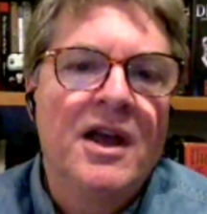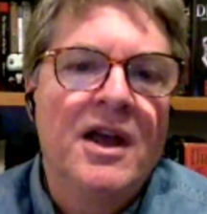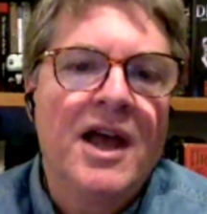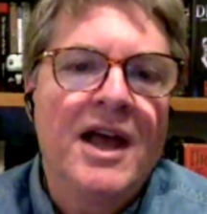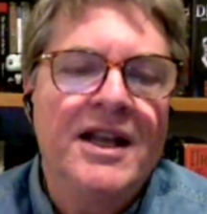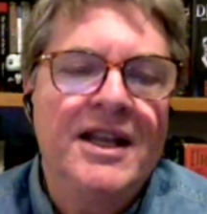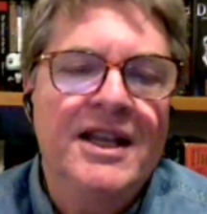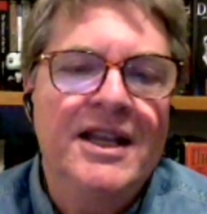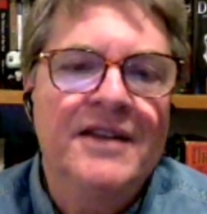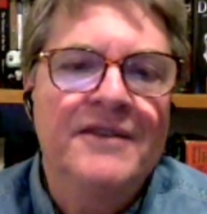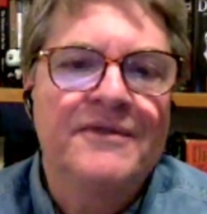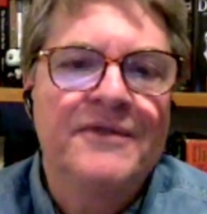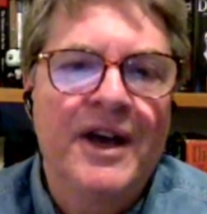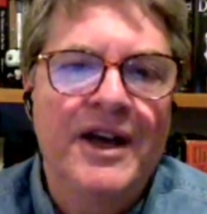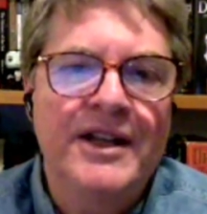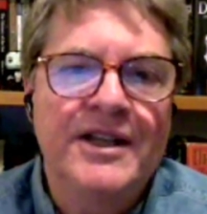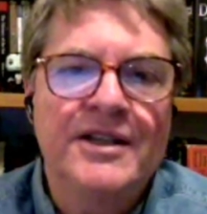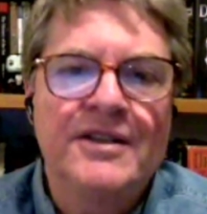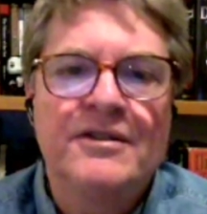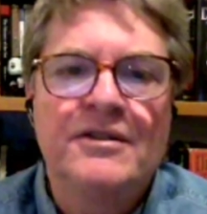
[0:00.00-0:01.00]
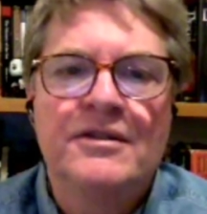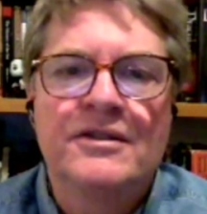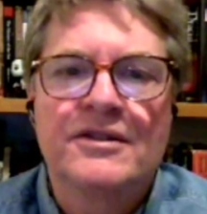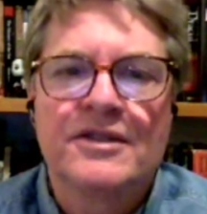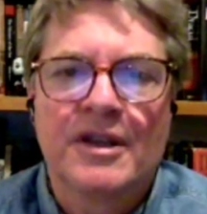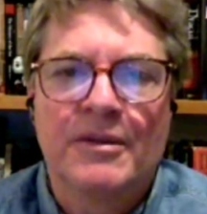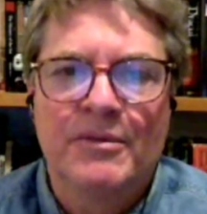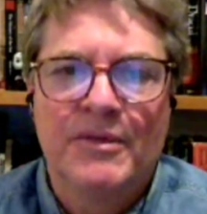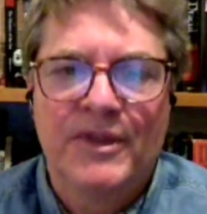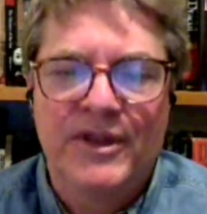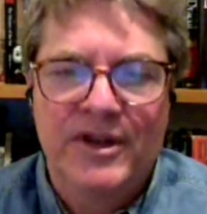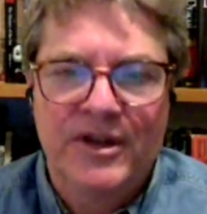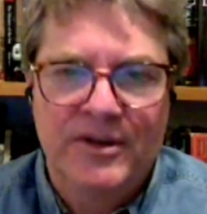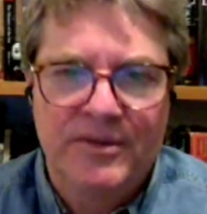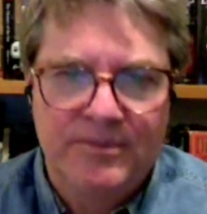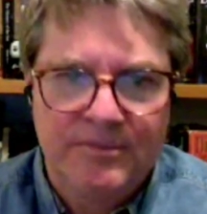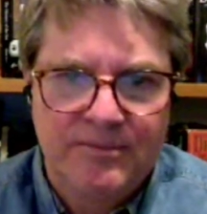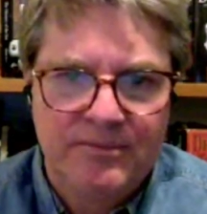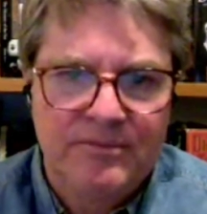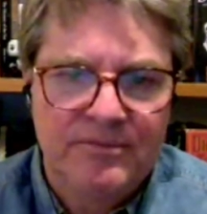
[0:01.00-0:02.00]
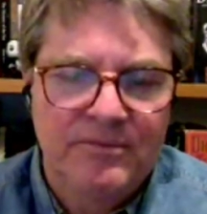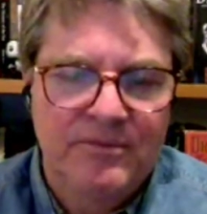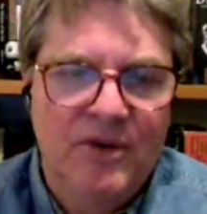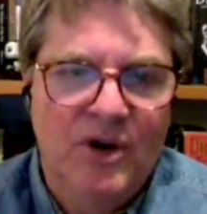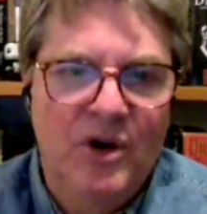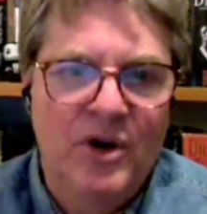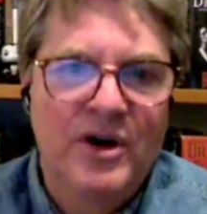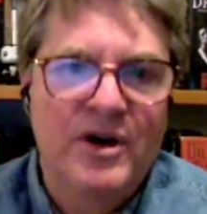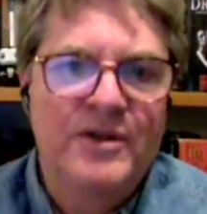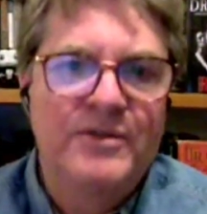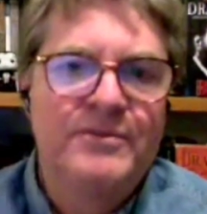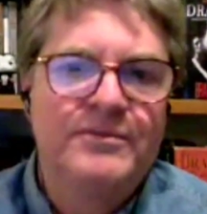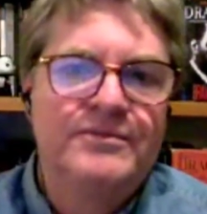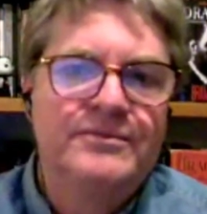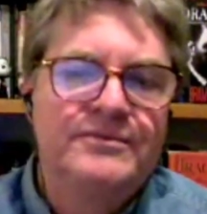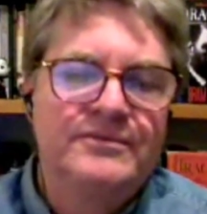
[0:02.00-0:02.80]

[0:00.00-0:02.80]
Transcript: and he invited the more